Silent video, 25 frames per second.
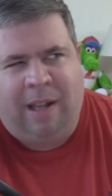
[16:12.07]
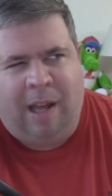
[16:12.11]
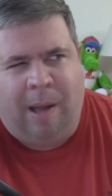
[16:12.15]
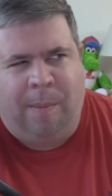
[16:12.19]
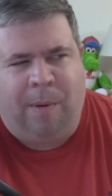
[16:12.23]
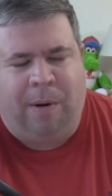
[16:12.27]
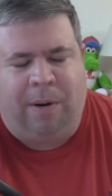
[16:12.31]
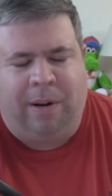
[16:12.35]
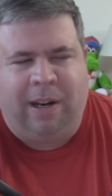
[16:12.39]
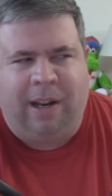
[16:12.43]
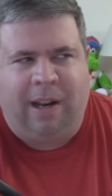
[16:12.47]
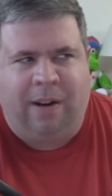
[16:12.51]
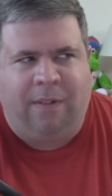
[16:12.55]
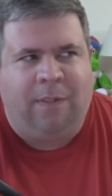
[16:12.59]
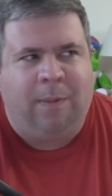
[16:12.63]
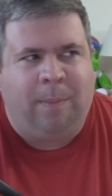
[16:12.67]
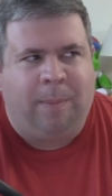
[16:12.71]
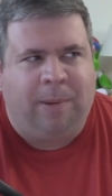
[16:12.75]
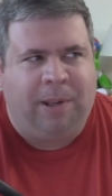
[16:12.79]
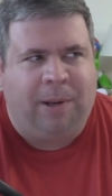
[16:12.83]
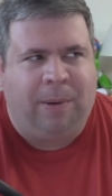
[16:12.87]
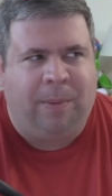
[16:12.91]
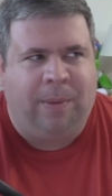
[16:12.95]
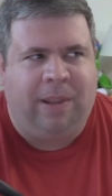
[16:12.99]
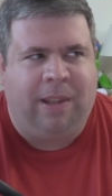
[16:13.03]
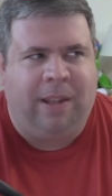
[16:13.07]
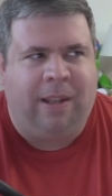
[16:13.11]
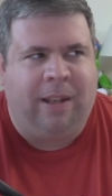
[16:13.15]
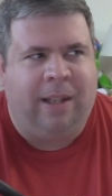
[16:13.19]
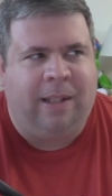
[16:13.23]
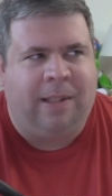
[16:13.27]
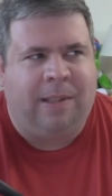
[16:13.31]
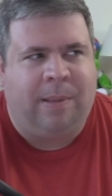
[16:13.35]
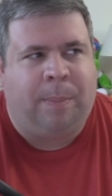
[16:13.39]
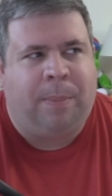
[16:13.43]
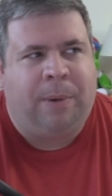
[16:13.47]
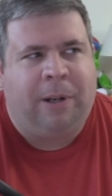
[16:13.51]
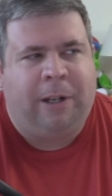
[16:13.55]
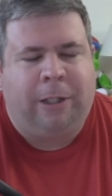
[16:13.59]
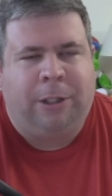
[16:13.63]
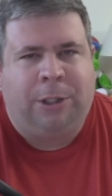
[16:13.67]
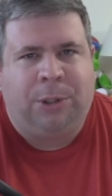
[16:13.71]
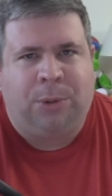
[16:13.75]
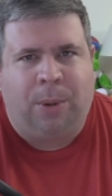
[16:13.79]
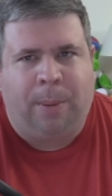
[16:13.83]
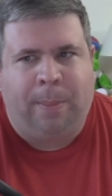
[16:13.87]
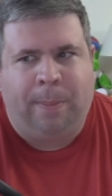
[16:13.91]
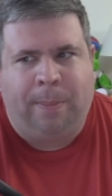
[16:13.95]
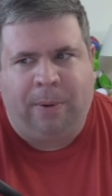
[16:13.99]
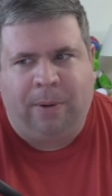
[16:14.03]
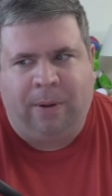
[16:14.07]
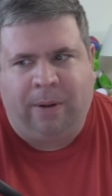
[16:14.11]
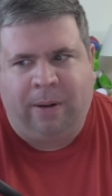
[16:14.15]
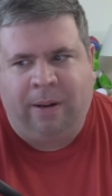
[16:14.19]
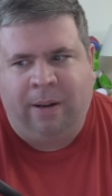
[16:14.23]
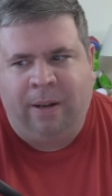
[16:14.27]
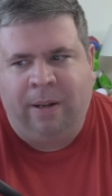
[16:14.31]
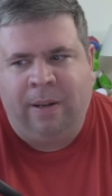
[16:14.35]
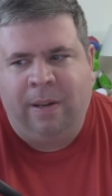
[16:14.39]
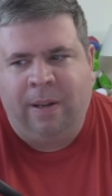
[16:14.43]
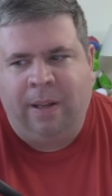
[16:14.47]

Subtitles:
I'm already kind of familiar with it. It's a pretty short book.